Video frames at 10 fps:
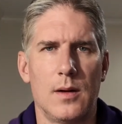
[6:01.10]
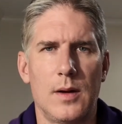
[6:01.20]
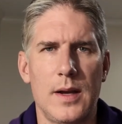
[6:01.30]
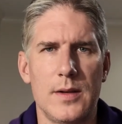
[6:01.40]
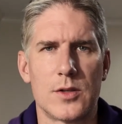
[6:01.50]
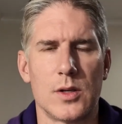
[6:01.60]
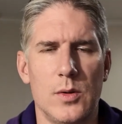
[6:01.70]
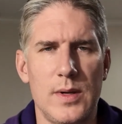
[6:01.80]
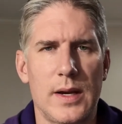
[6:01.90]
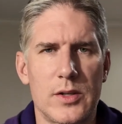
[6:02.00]
All right,
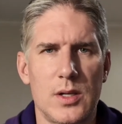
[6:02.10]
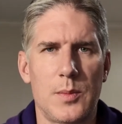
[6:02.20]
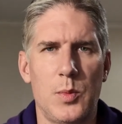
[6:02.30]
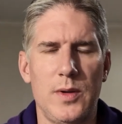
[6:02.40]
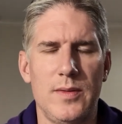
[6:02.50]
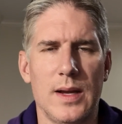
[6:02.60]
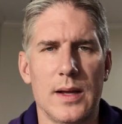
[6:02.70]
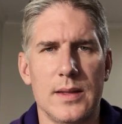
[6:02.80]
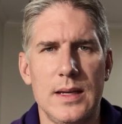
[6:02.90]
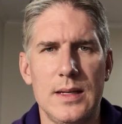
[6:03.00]
so next up we've
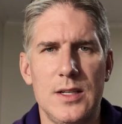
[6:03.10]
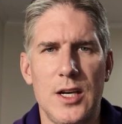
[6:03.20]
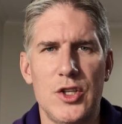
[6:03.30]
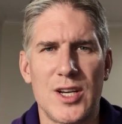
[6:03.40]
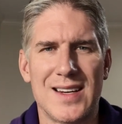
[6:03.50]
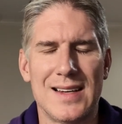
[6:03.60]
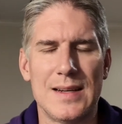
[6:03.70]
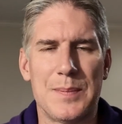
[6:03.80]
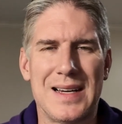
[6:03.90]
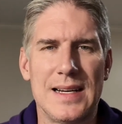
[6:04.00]
got the
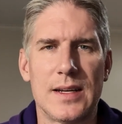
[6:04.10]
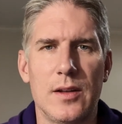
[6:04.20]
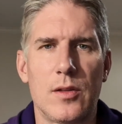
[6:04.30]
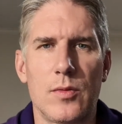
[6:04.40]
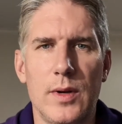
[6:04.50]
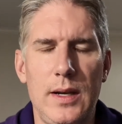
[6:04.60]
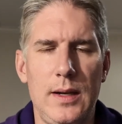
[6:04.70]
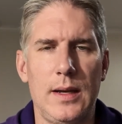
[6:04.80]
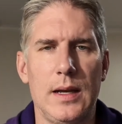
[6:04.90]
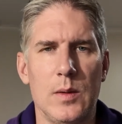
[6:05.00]
DJI Pocket
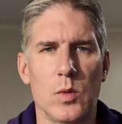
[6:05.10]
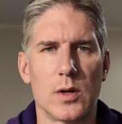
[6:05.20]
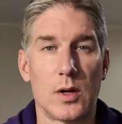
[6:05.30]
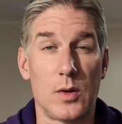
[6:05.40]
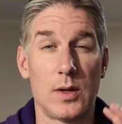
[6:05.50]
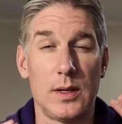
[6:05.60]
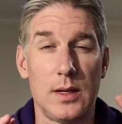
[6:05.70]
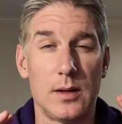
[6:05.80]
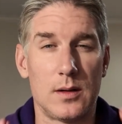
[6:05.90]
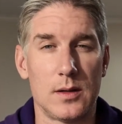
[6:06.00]
3, and we're currently
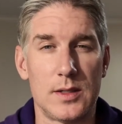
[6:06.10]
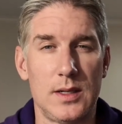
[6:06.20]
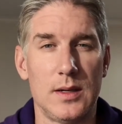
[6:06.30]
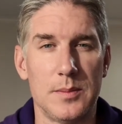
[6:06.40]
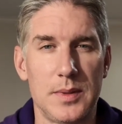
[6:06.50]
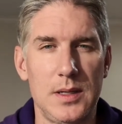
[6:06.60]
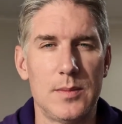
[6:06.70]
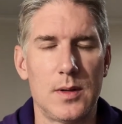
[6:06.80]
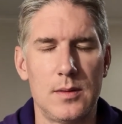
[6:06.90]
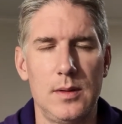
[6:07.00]
in Rtmp
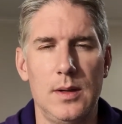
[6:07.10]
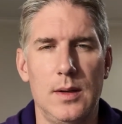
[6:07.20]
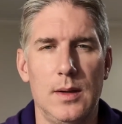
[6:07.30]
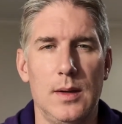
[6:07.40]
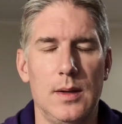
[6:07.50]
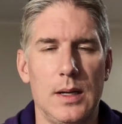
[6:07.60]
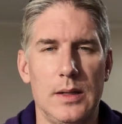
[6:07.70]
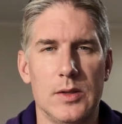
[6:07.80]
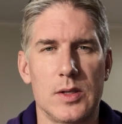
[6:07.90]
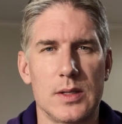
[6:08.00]
mode.
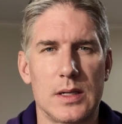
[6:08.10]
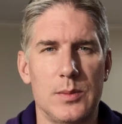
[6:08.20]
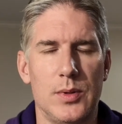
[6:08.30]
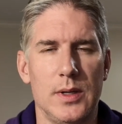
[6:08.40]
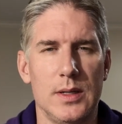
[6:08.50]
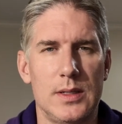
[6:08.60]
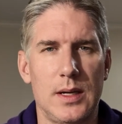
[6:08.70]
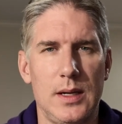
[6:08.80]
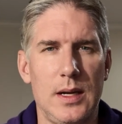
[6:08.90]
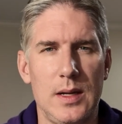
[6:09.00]
And this is outputting
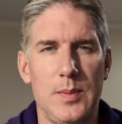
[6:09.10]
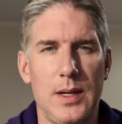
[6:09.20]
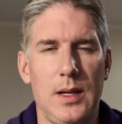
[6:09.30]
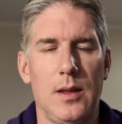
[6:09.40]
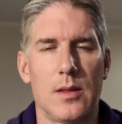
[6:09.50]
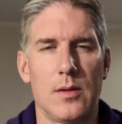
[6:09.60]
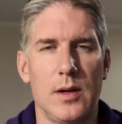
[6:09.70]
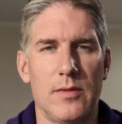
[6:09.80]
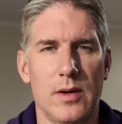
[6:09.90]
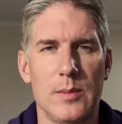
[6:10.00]
1080p
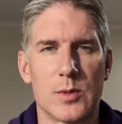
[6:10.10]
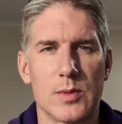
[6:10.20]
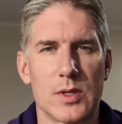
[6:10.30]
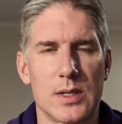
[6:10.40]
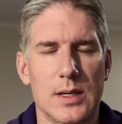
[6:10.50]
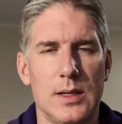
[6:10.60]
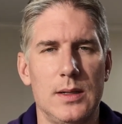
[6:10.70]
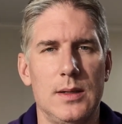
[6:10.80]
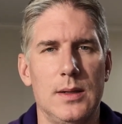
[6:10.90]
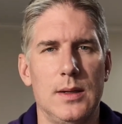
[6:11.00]
30 frames per second.